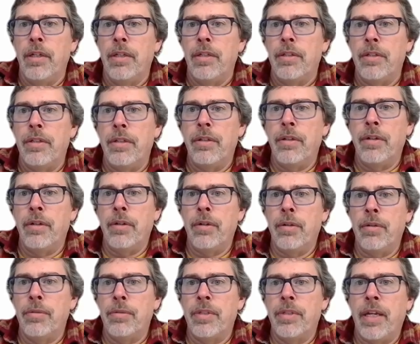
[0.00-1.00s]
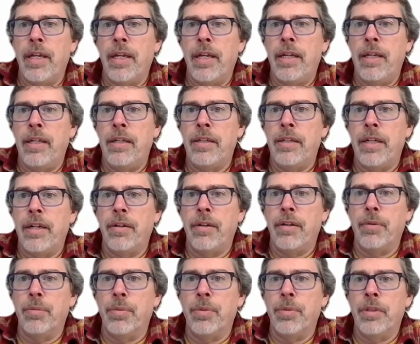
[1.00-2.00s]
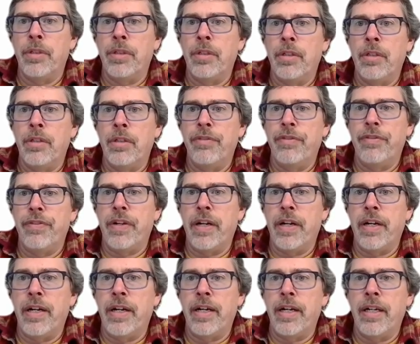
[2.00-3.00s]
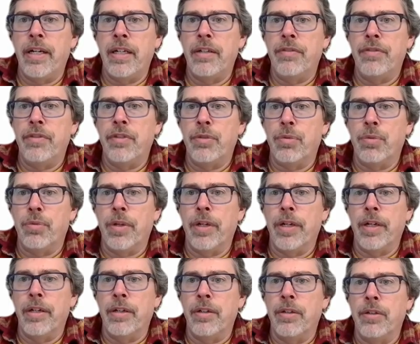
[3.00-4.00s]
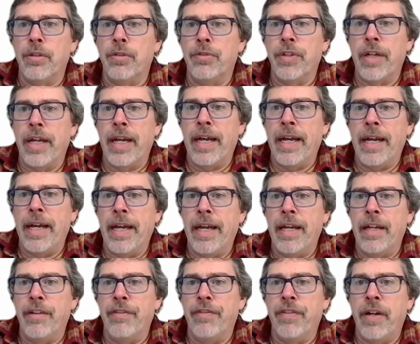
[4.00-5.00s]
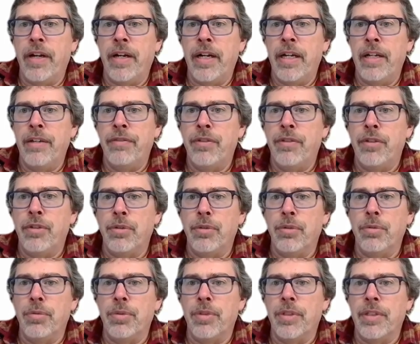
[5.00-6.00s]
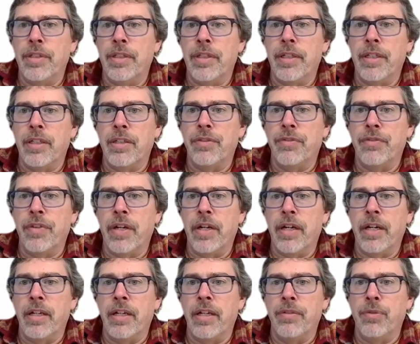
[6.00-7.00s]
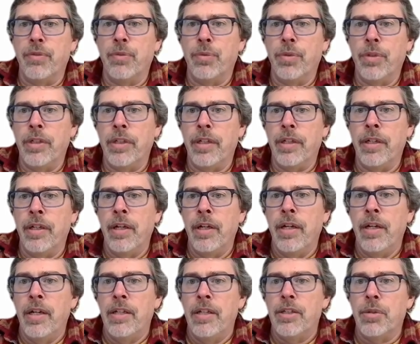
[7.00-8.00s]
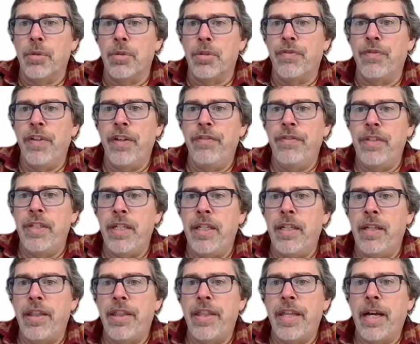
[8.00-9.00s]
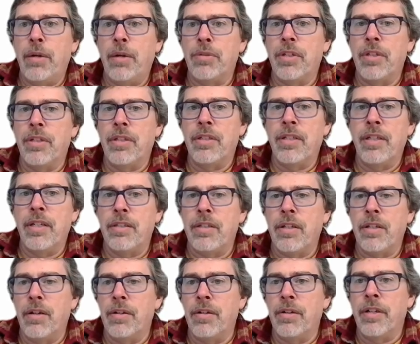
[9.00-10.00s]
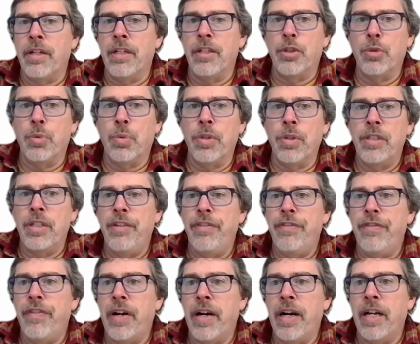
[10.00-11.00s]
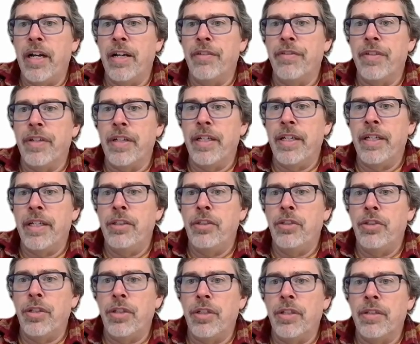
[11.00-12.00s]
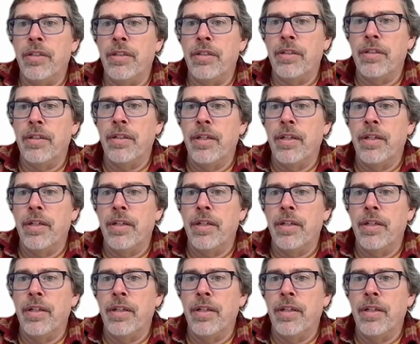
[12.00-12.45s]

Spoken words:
0, 10, carry the 1, 5, 12, add 5, 2, 6, 5, 1. So it's 15,625 inches